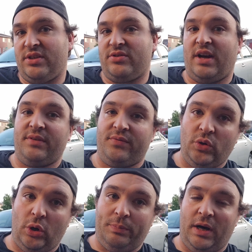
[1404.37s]
to drive the
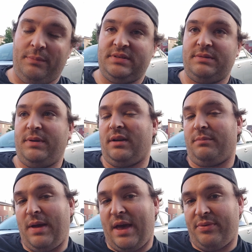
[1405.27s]
fuel pumps, the bigger
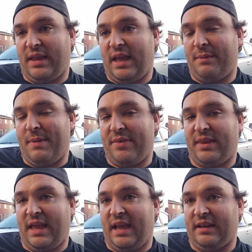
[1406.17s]
meth
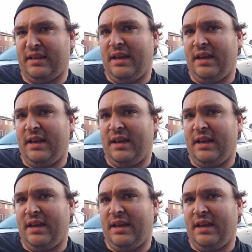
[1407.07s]
tank.